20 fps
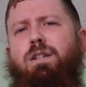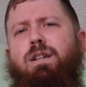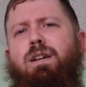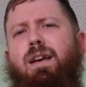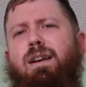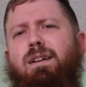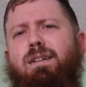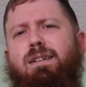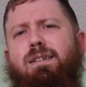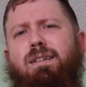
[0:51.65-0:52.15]
Once
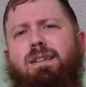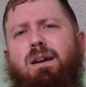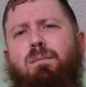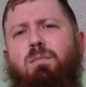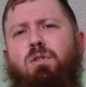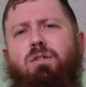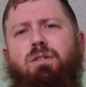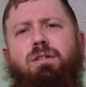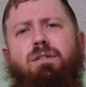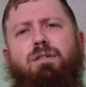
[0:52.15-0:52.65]
you get it
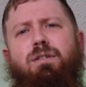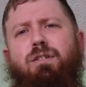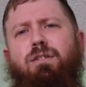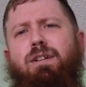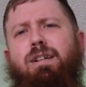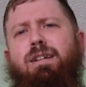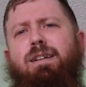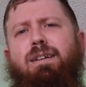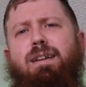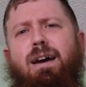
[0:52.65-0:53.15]
assembled,
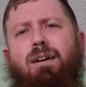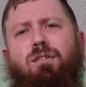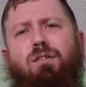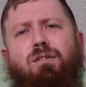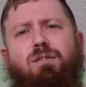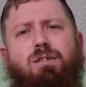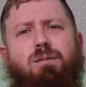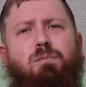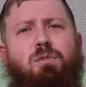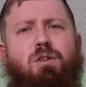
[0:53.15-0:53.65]
you'll need to
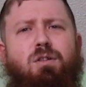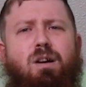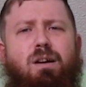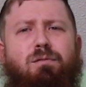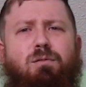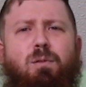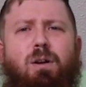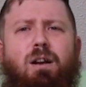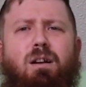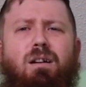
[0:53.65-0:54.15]
download some
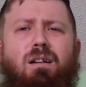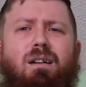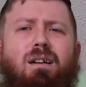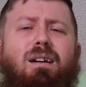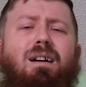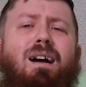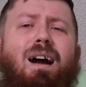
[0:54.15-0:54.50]
software.